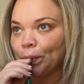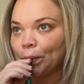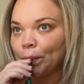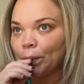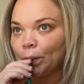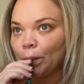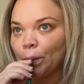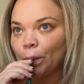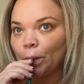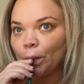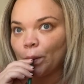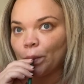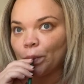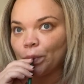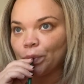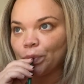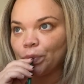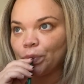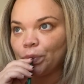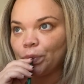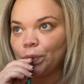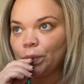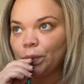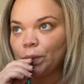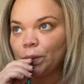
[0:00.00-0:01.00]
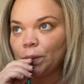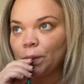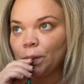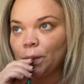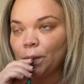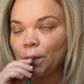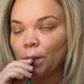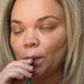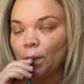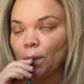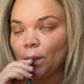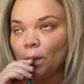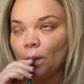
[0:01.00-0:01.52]

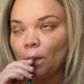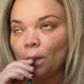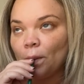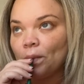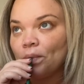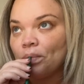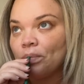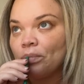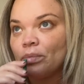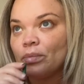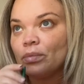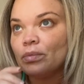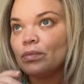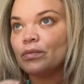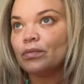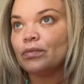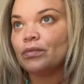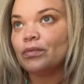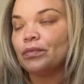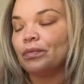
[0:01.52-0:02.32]
[no speech]